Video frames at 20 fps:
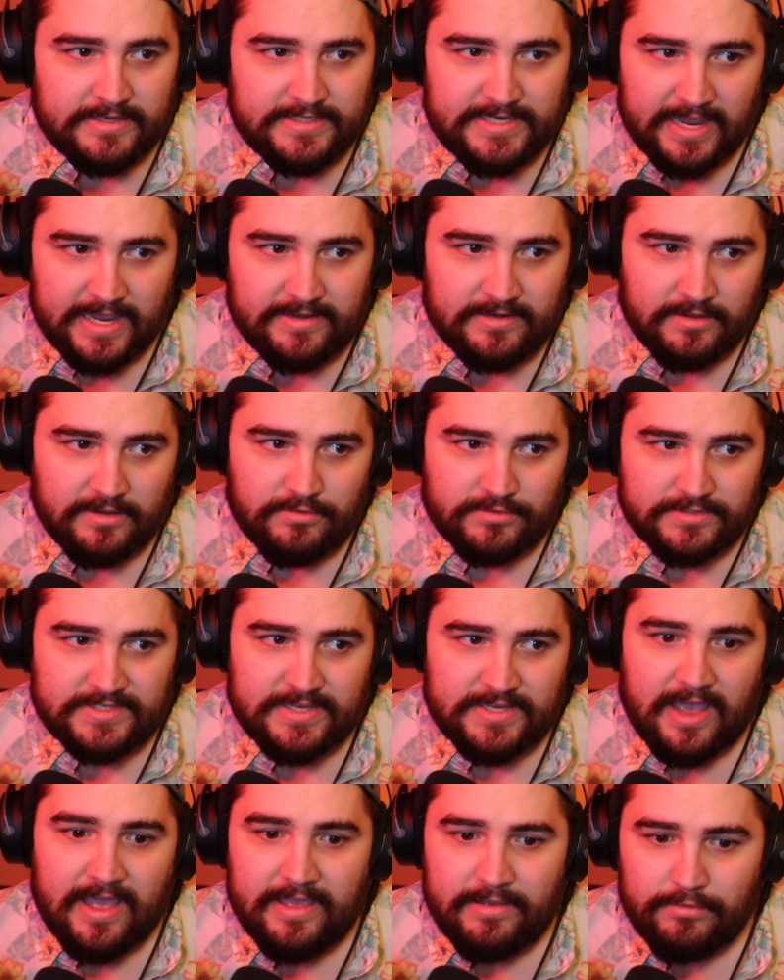technical
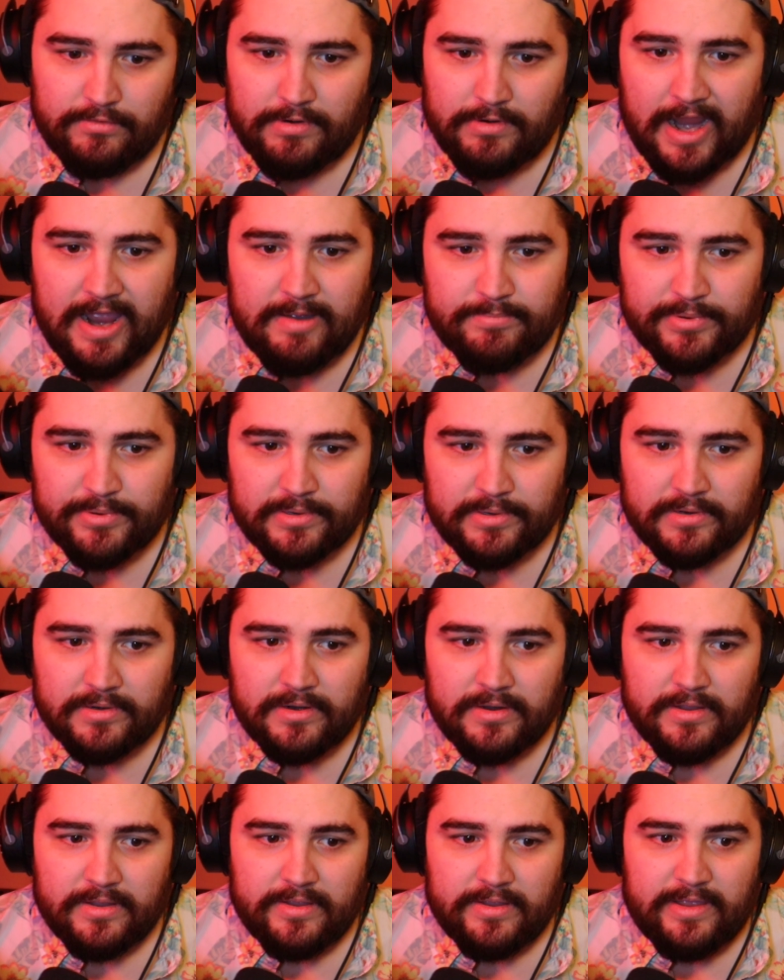style
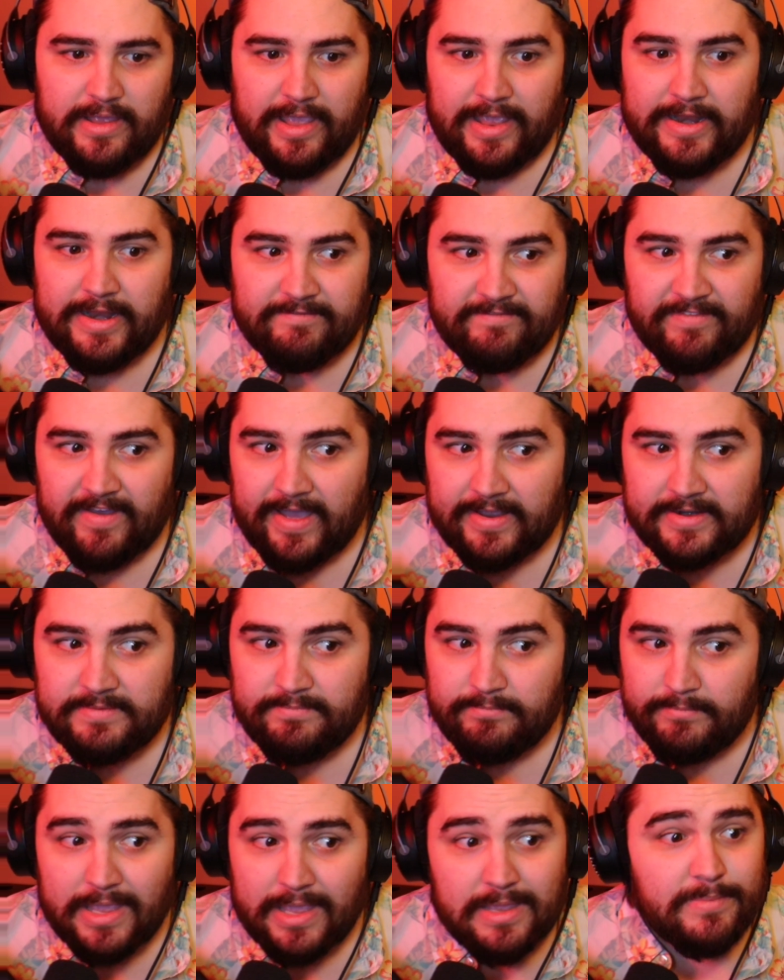rapper. And in
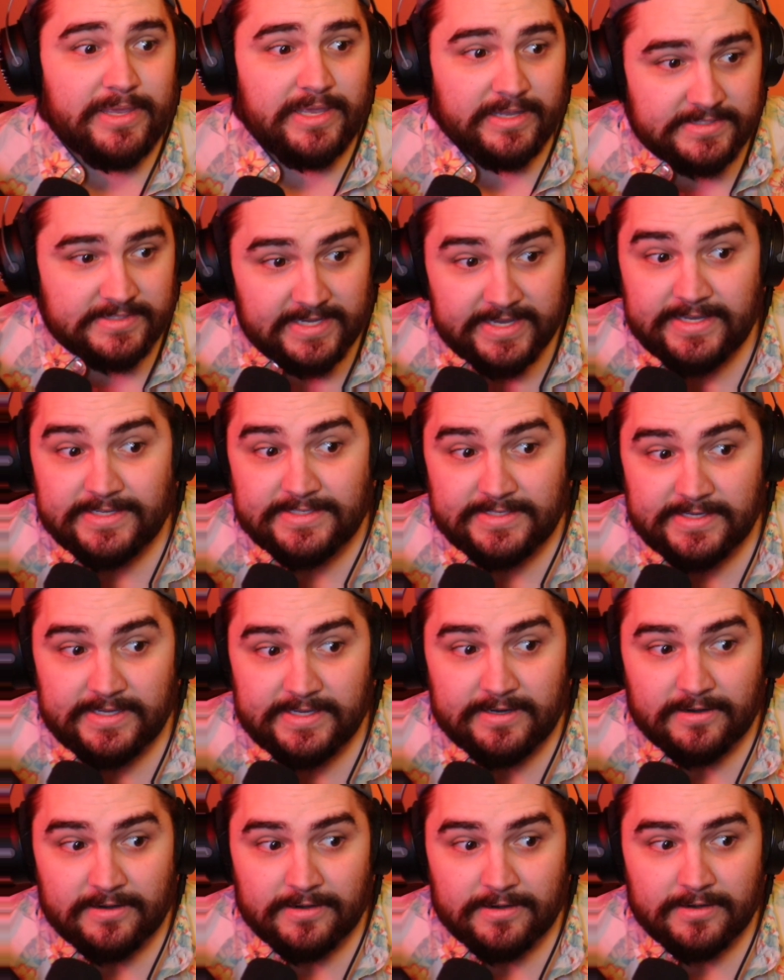fact, maybe it's
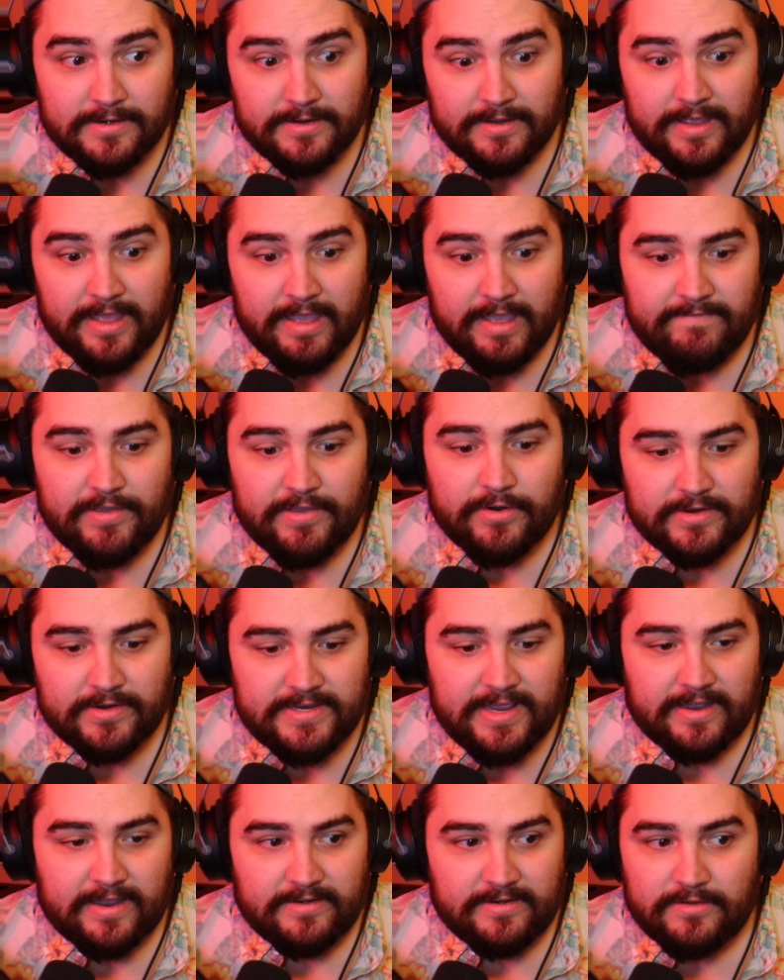easier if you're a
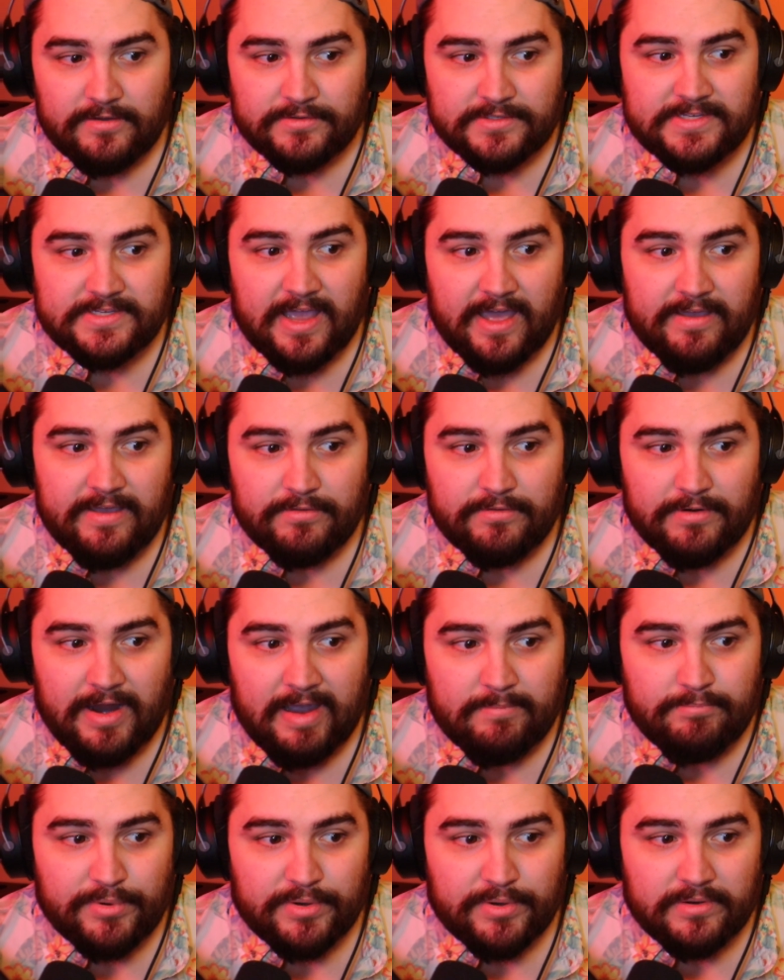technical style
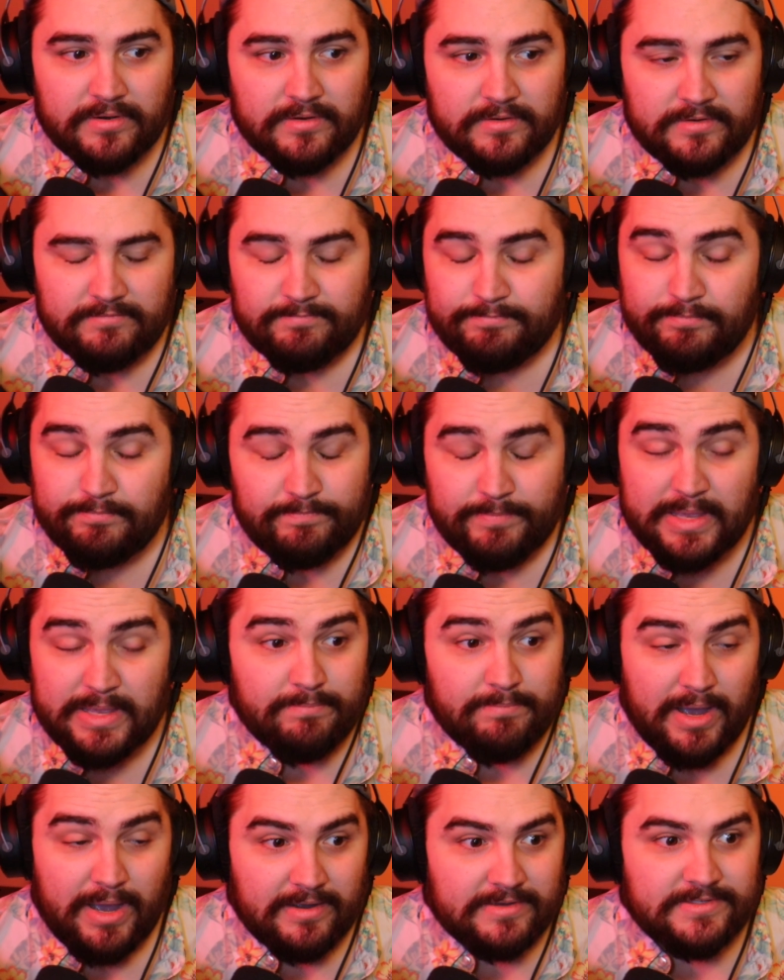rapper,
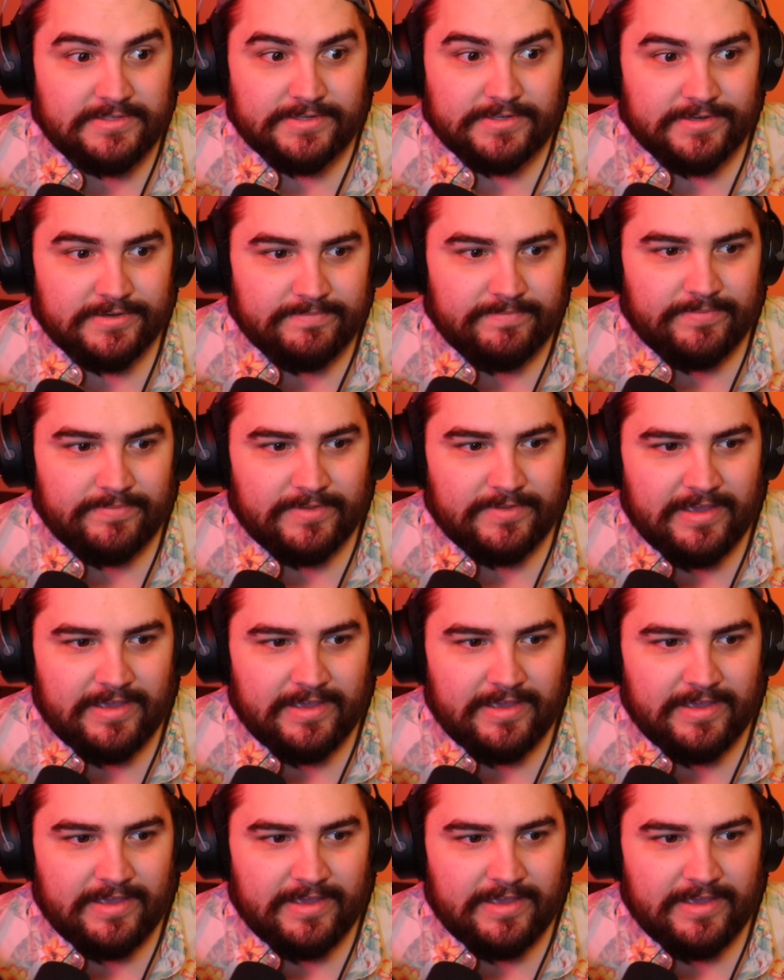beatboxer,